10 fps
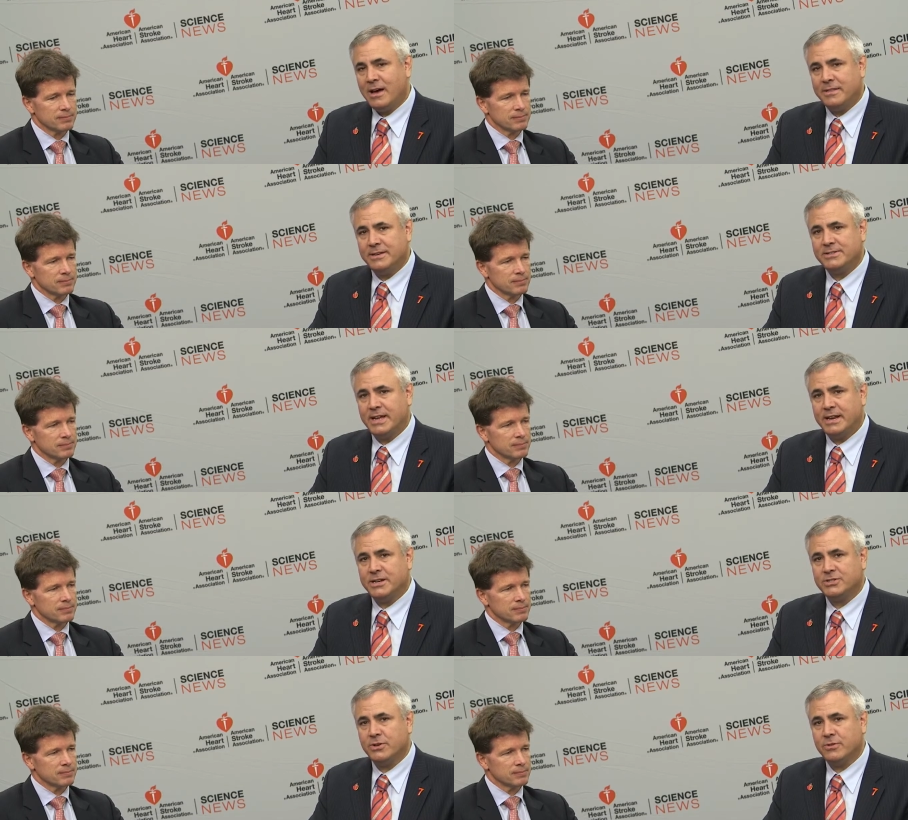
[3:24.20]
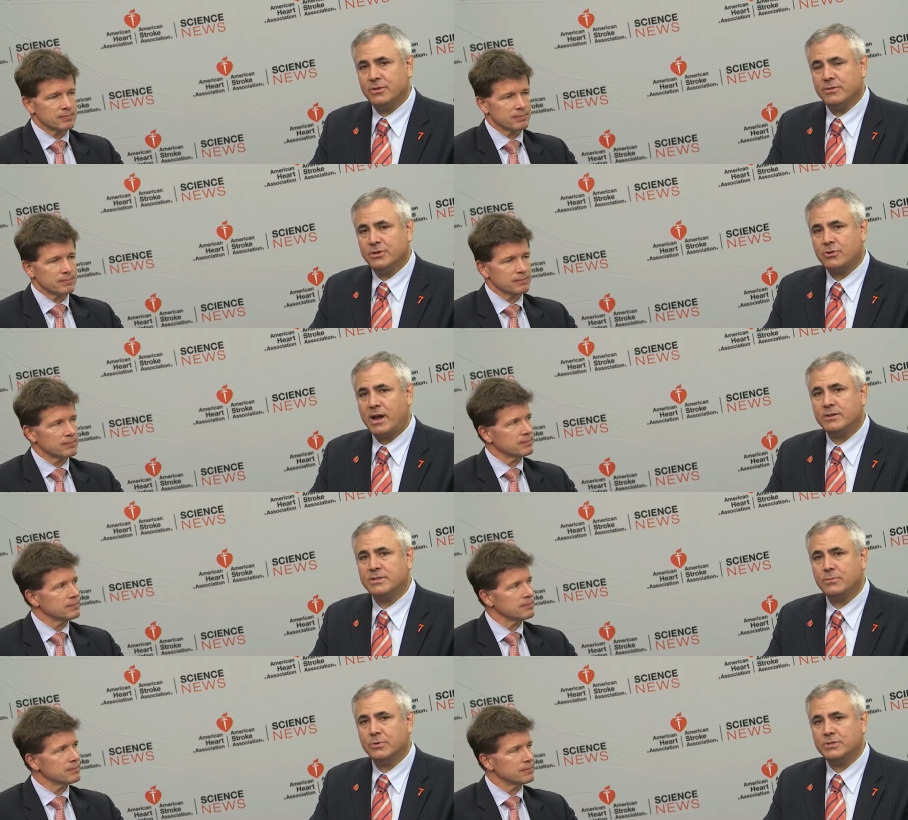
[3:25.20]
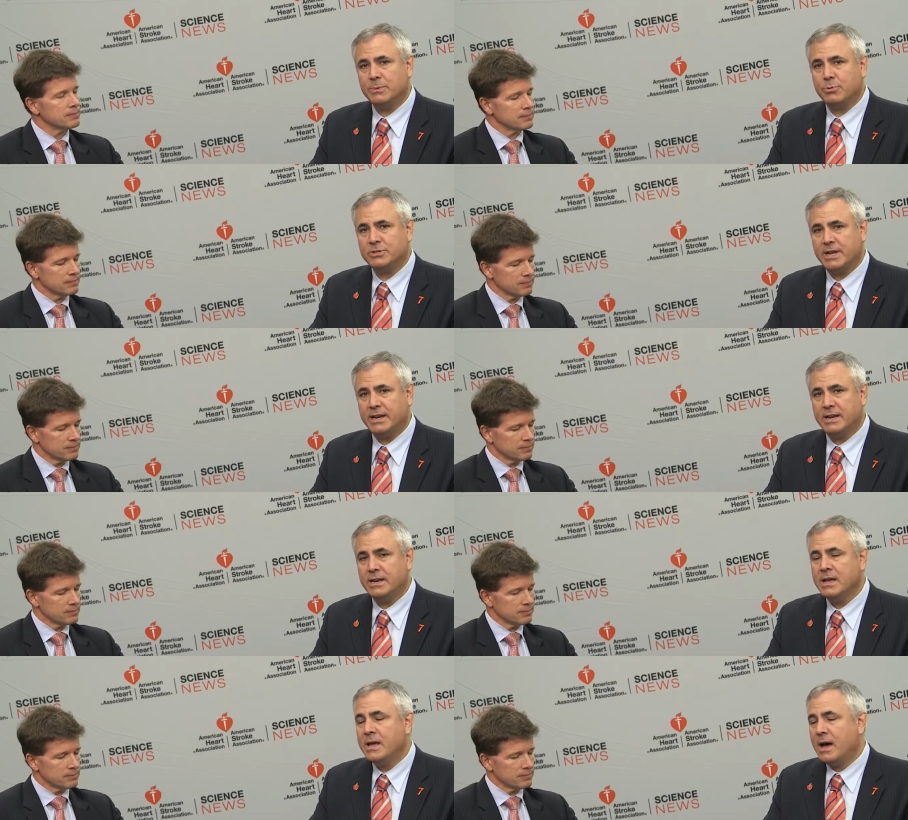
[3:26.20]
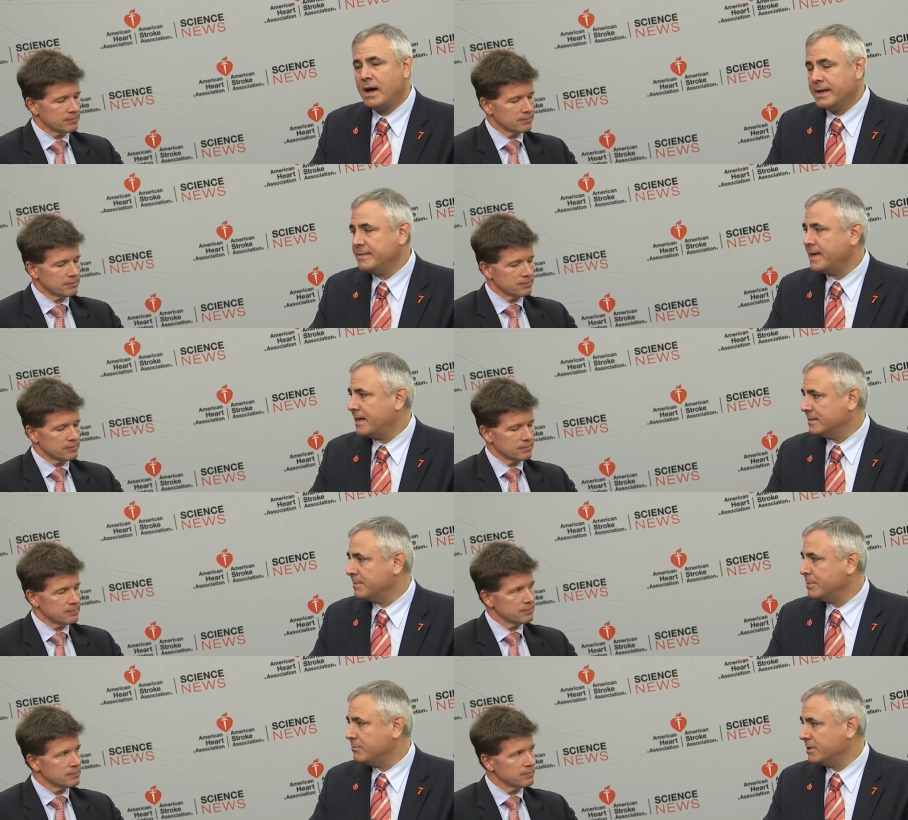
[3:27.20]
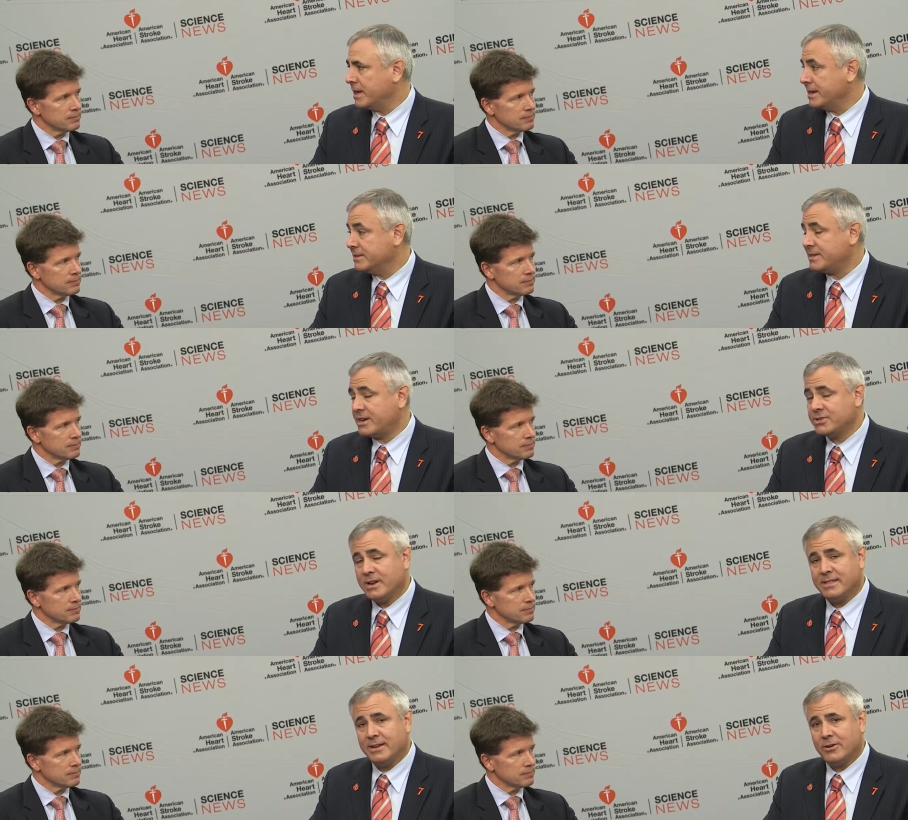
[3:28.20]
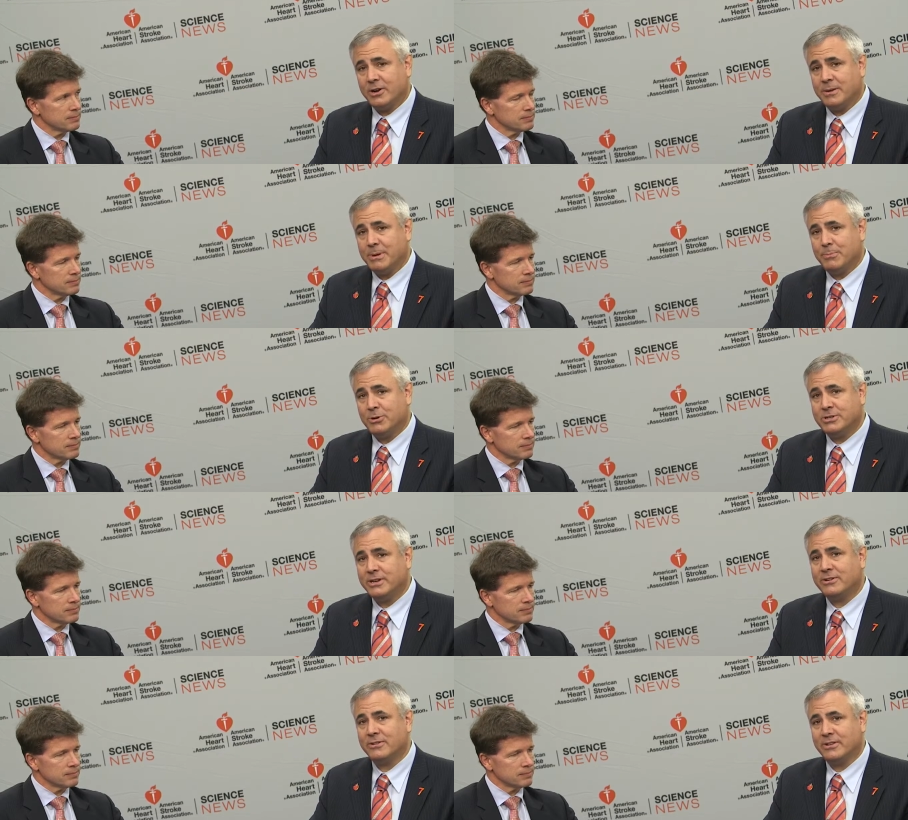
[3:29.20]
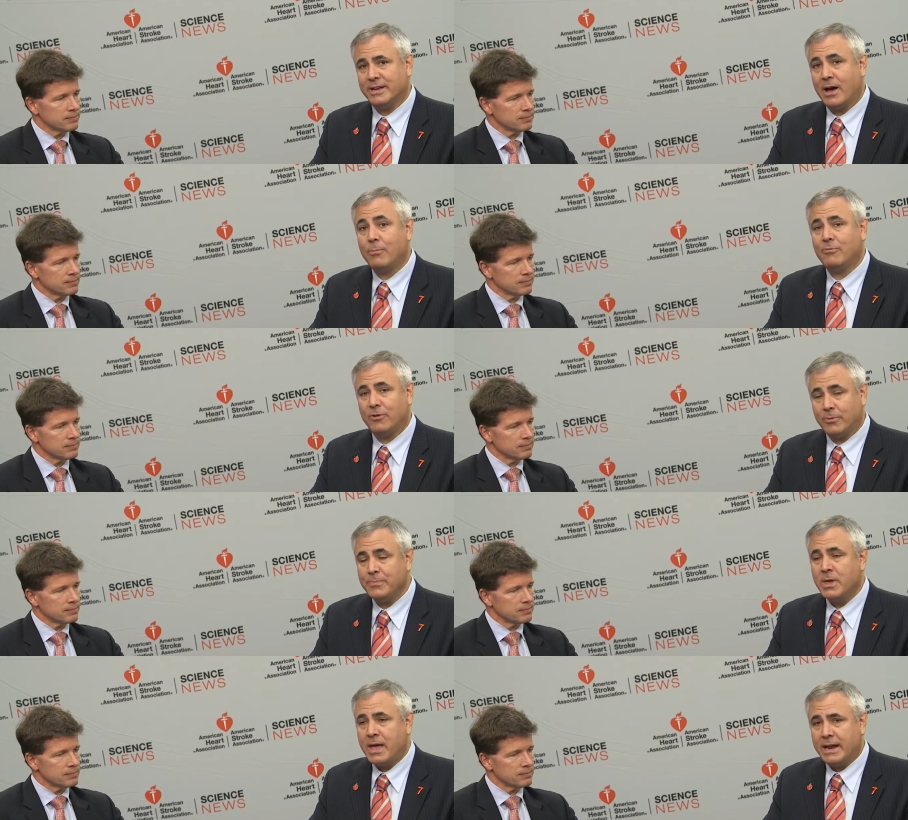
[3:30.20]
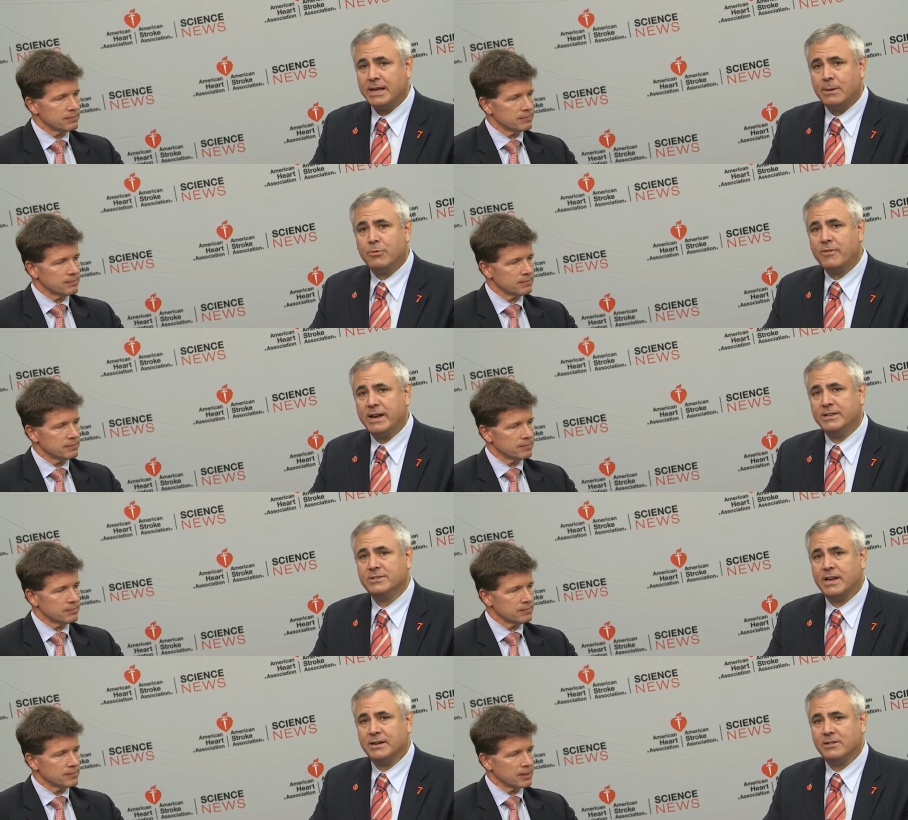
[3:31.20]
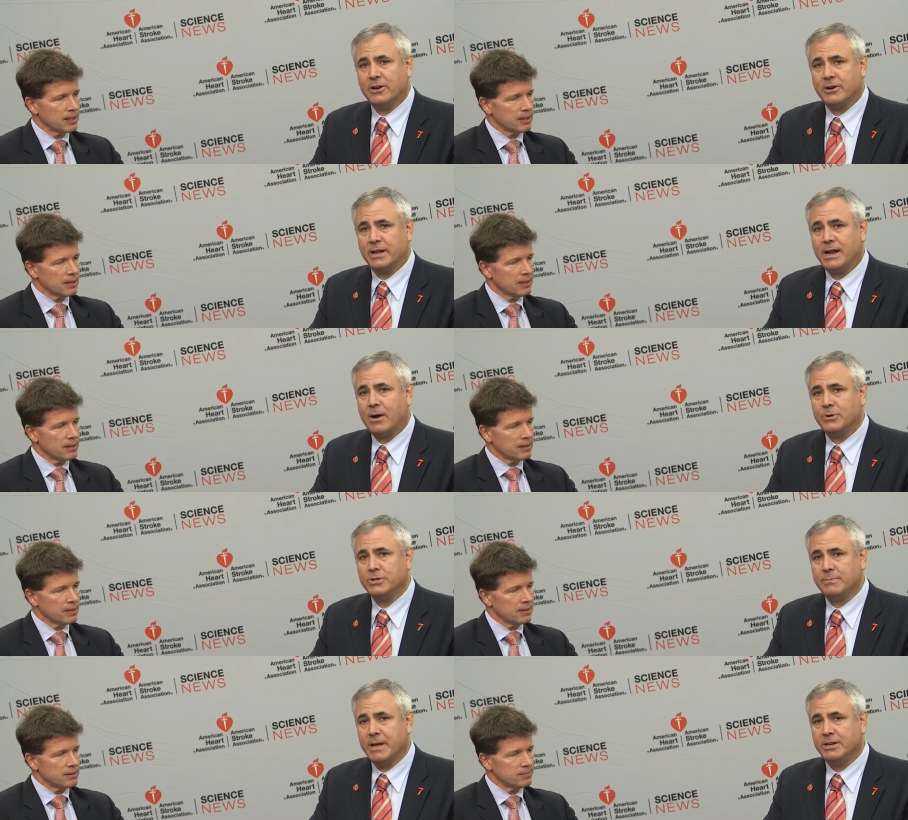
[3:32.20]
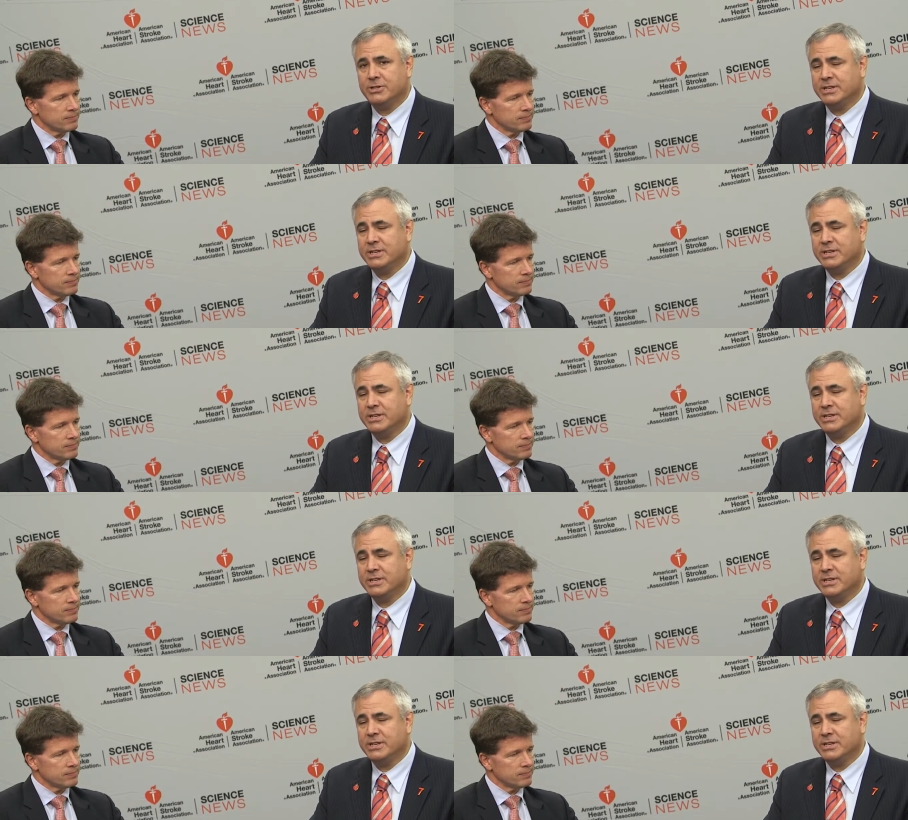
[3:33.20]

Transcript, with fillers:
Speaker 1: in this day and age. So the, the trials that we'll see presented uh, in that lipid-related session, I think, are going to be particularly helpful, and again, provide insight and clarity on how we should manage